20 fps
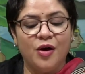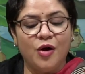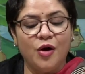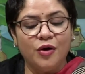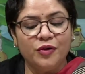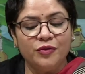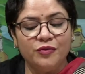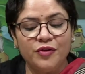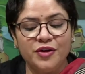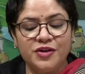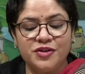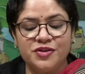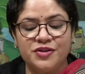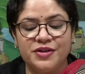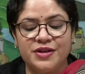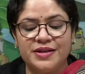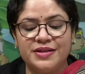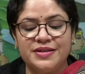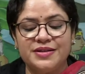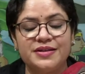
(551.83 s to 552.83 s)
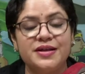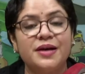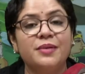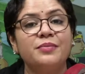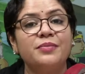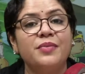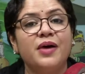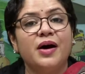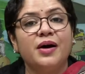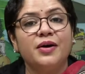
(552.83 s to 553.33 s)
on which in
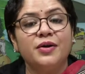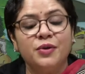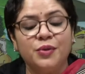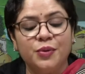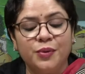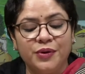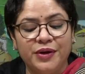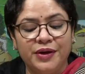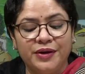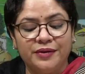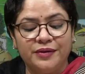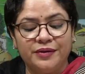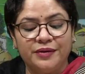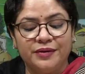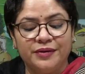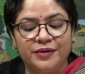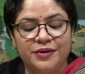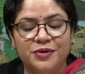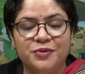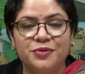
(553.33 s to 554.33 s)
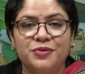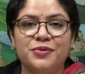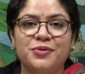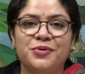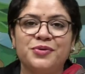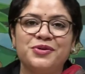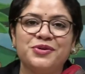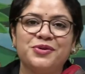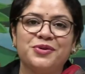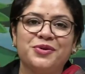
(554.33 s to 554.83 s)
some unknown year you
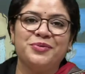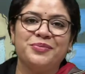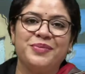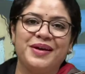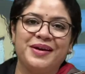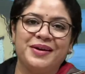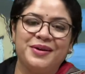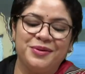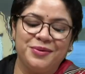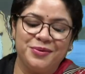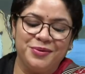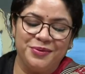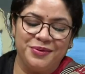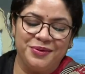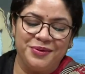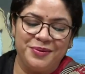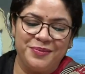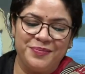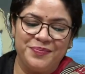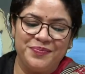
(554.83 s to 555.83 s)
wrote Meghdoot.